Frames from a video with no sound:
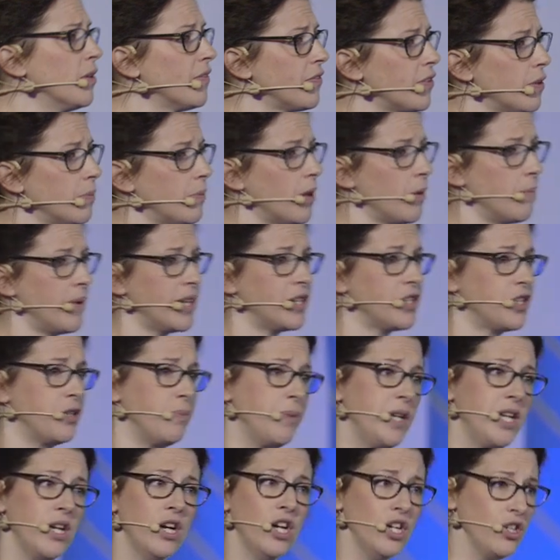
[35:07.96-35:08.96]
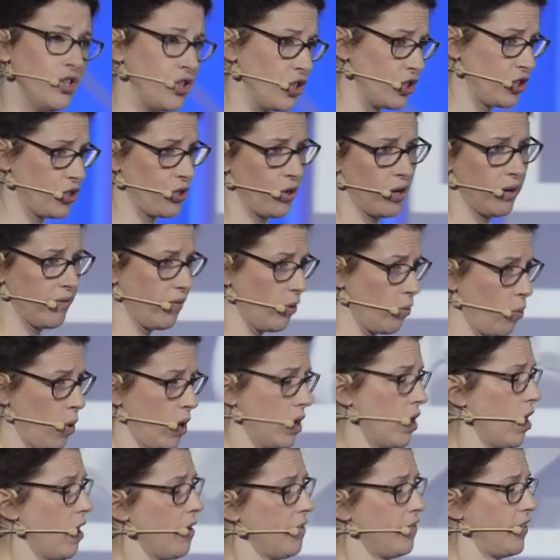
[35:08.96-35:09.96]
of them are meant to be just sort of a
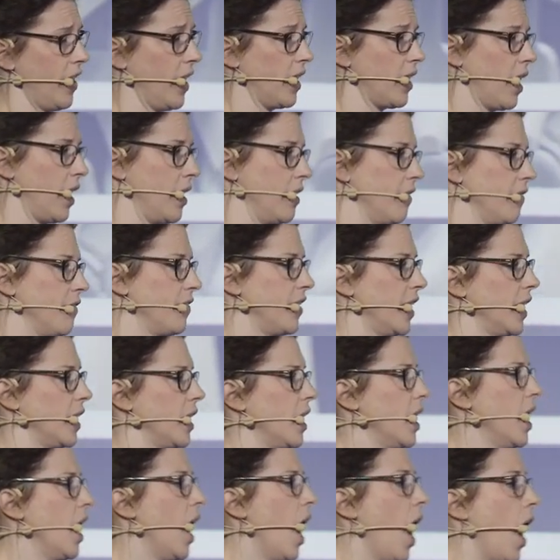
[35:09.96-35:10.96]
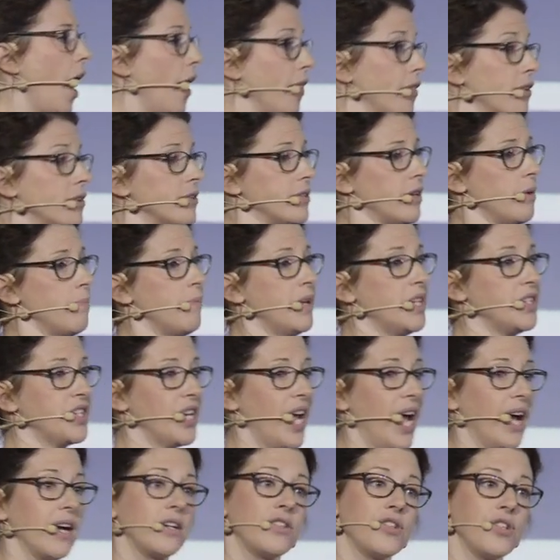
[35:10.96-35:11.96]
one off, that kind of thing. Others are meant
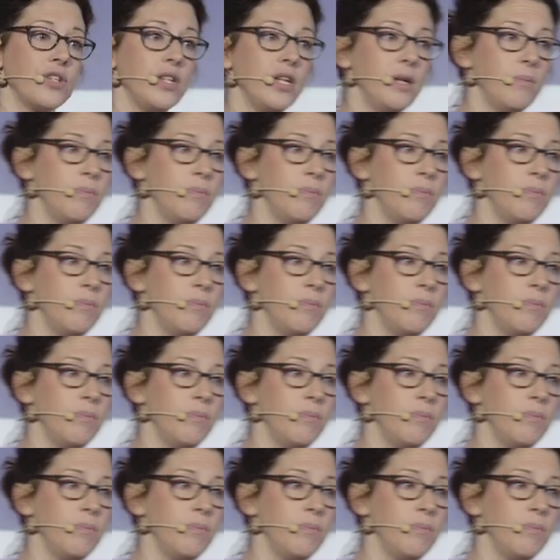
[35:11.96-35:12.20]
to actually